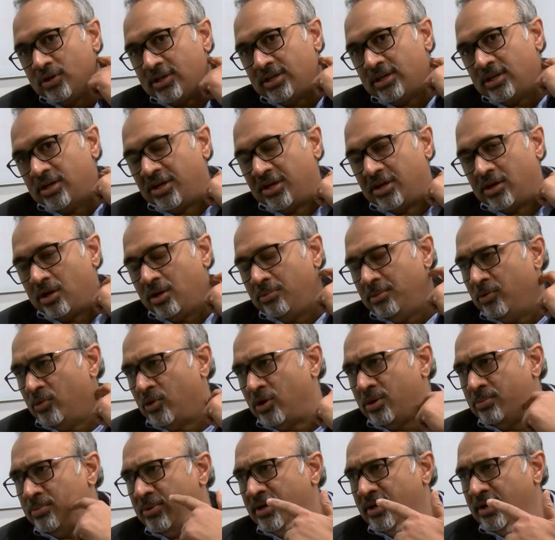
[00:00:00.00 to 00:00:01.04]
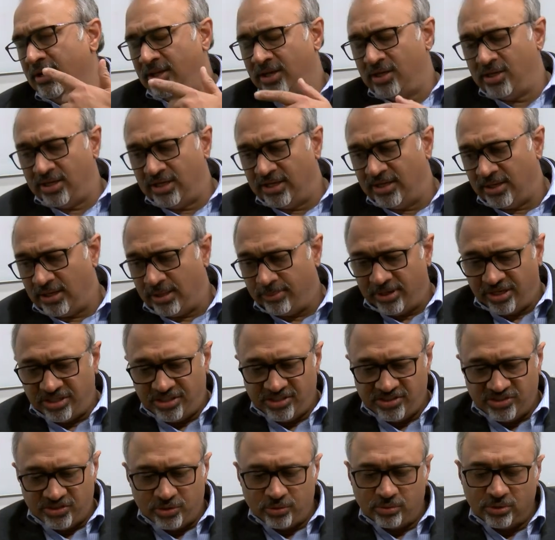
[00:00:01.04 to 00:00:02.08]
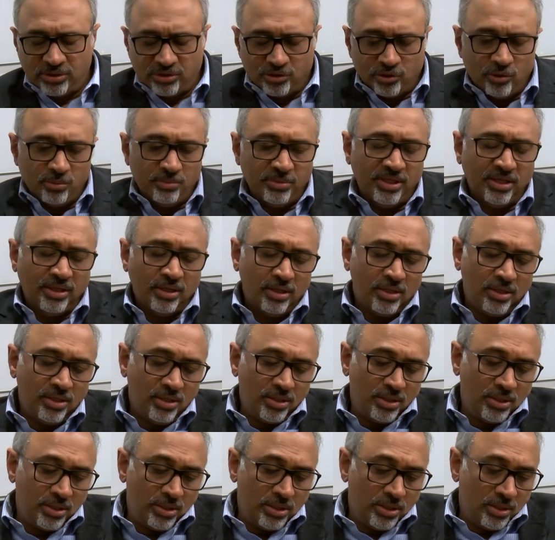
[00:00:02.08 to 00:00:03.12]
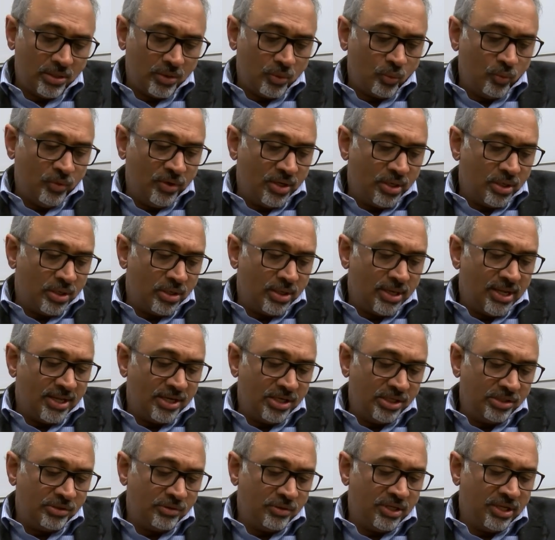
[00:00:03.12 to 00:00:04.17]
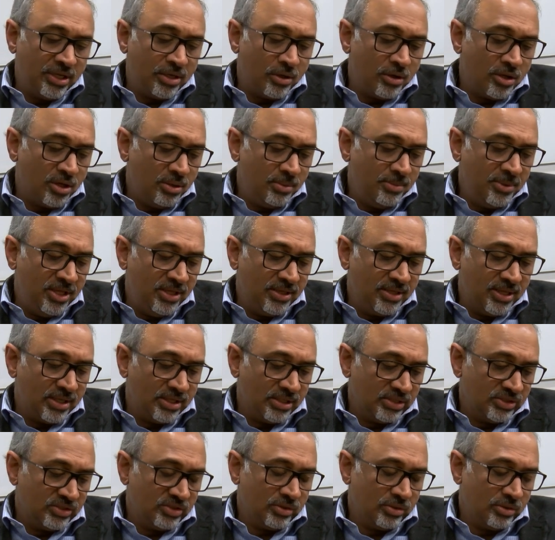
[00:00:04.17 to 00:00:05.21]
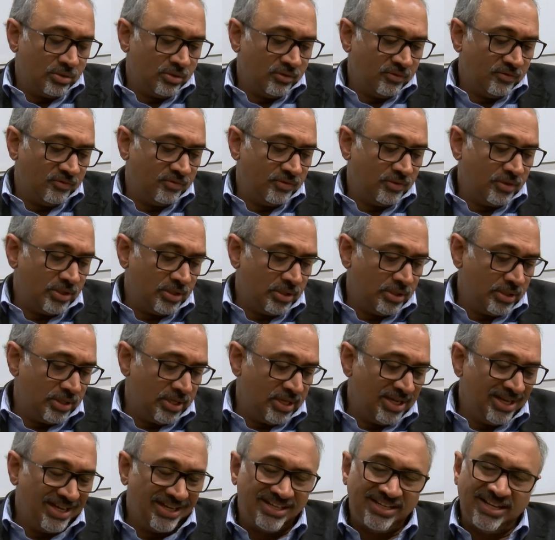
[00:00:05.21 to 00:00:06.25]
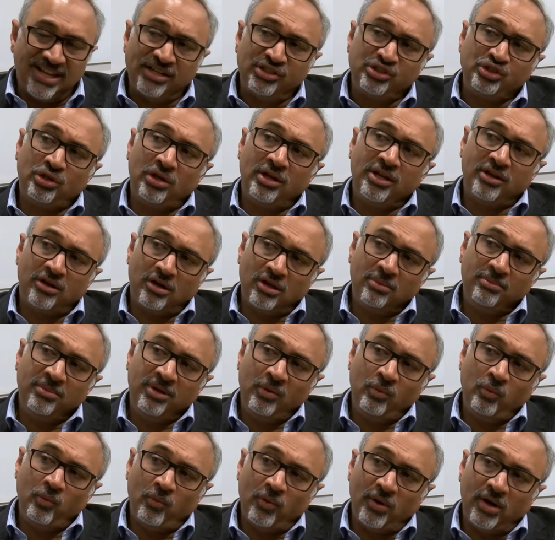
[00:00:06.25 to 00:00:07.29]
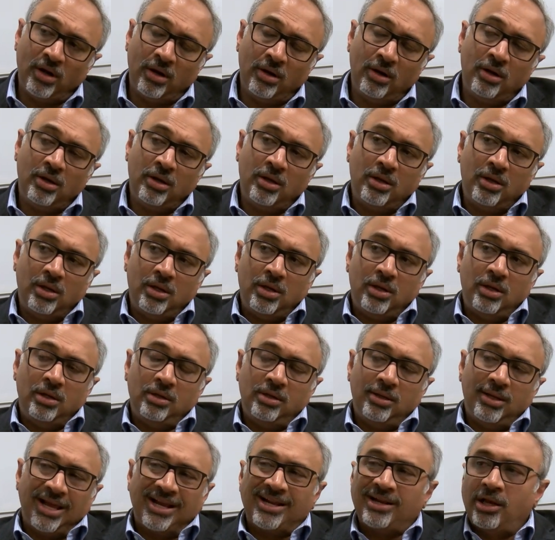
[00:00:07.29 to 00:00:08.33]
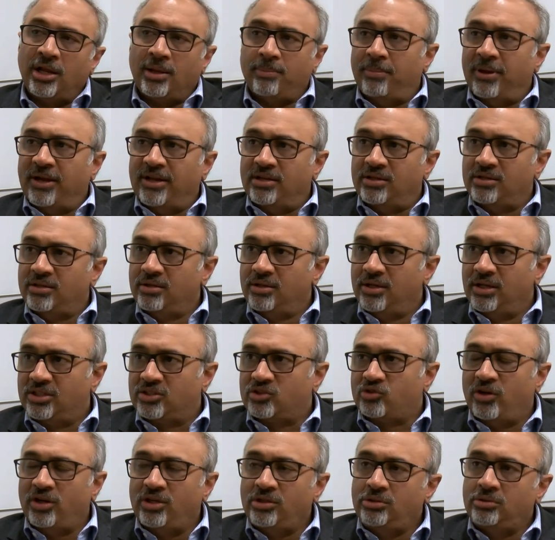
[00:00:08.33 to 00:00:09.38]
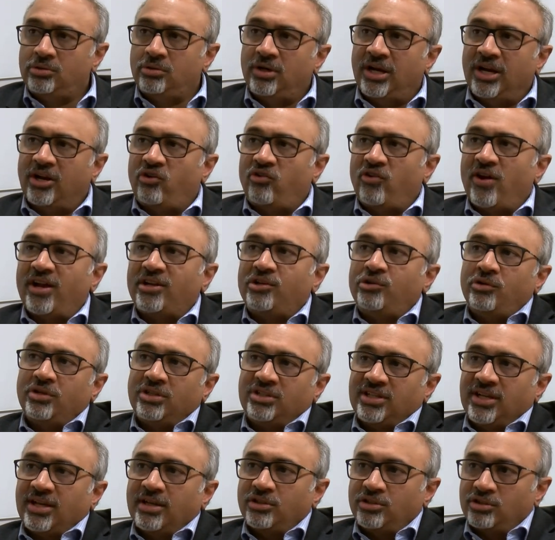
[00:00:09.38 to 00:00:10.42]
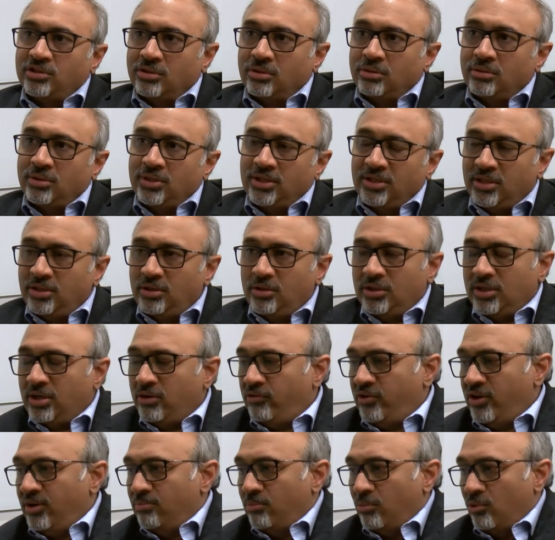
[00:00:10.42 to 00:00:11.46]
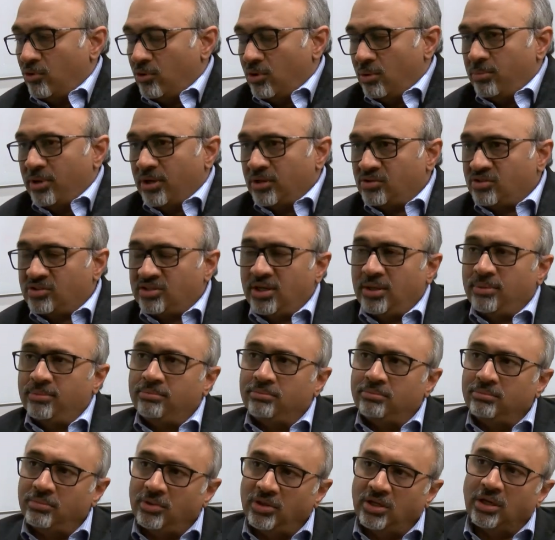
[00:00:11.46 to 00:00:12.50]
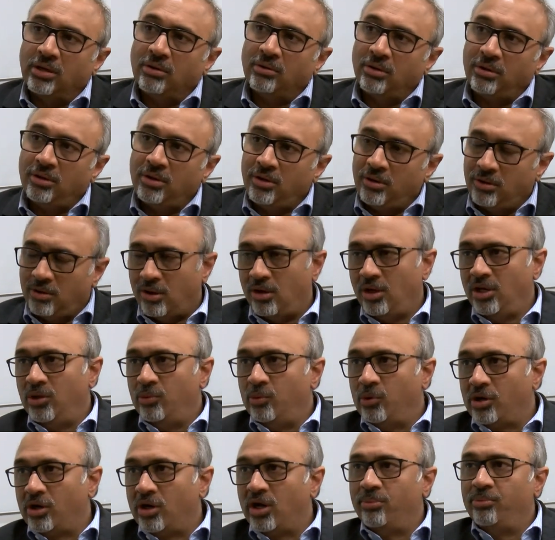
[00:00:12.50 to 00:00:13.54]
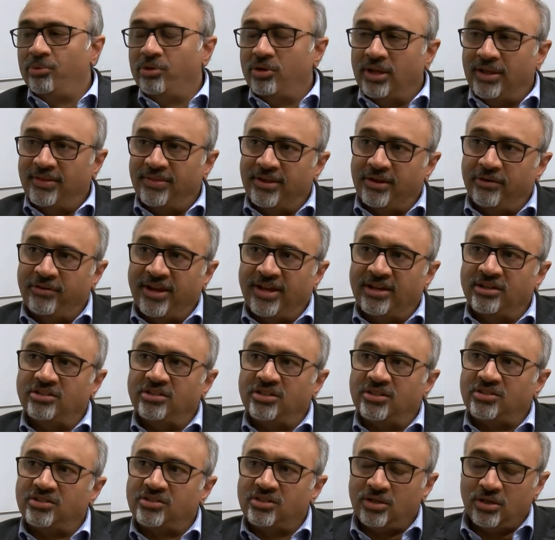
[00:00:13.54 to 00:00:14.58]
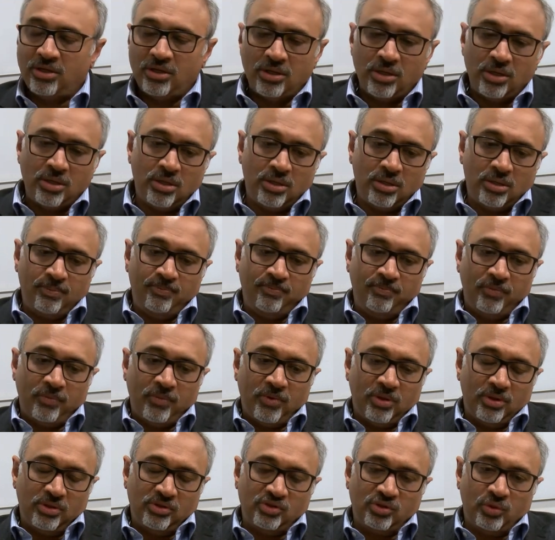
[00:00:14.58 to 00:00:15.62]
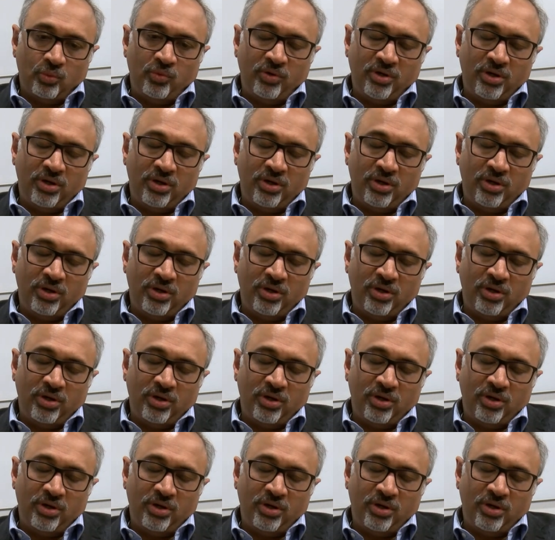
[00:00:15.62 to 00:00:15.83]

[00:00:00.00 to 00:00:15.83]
at our economy, an MIT student told me, we are heading to an economy that is sort of an attentional economy where, like clickbait, it's trying to attract your attention, and then you can read more about some, you know, Hollywood couple and their antics. So